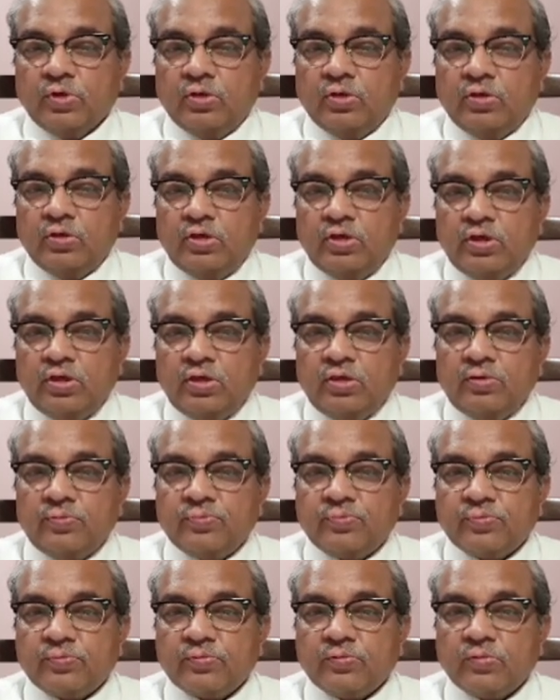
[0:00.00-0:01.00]
E
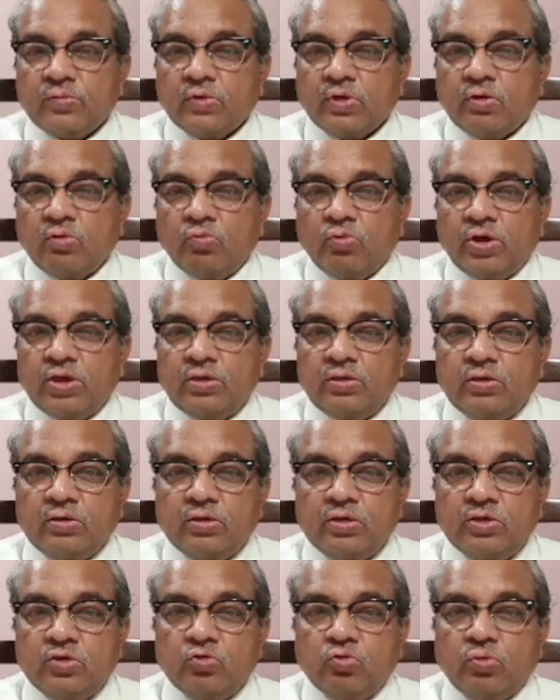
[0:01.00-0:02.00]
1
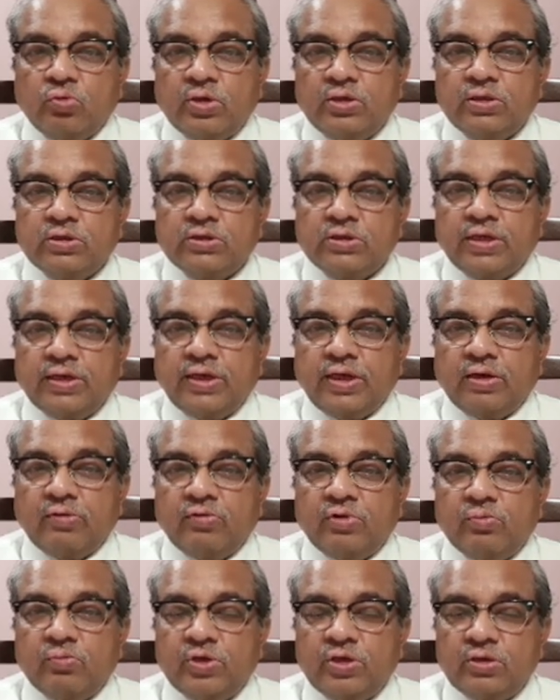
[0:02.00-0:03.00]
into 1 is area
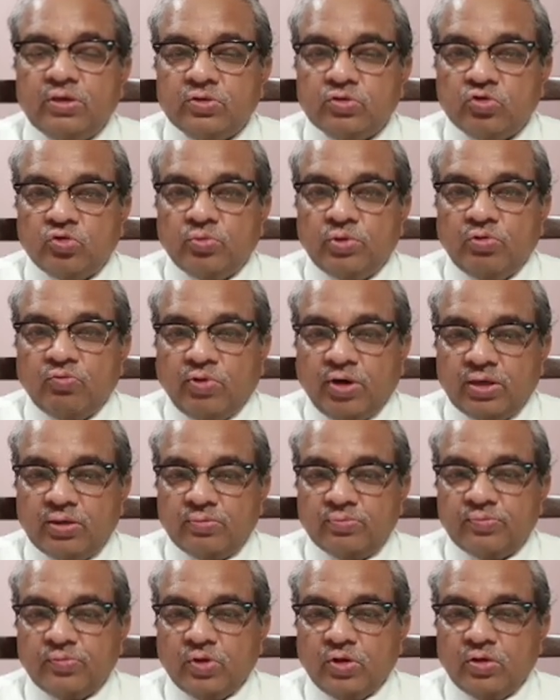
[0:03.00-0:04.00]
should be 1.
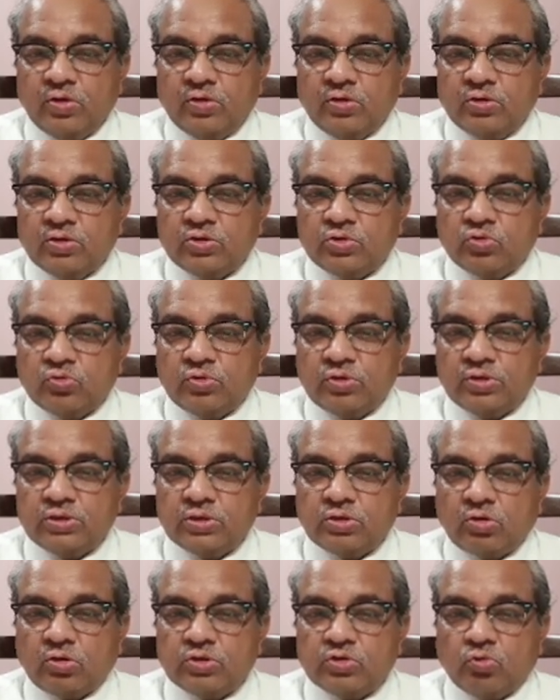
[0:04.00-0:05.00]
So this is
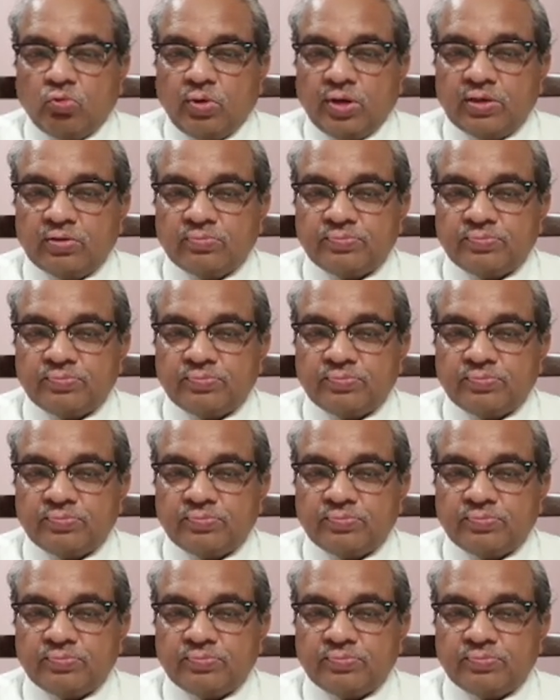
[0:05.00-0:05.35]
also 1.